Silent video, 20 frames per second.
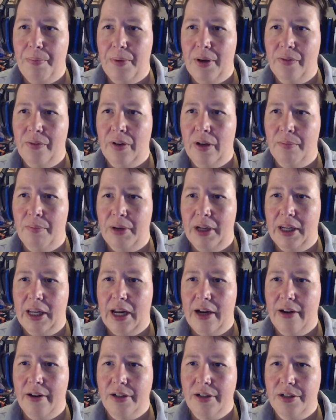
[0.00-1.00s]
I've got my
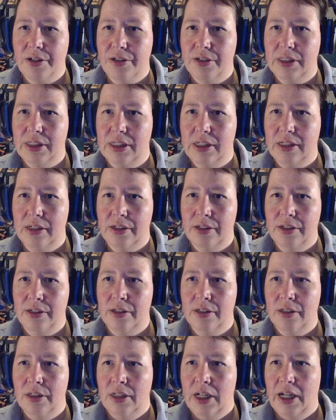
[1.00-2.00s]
characters here.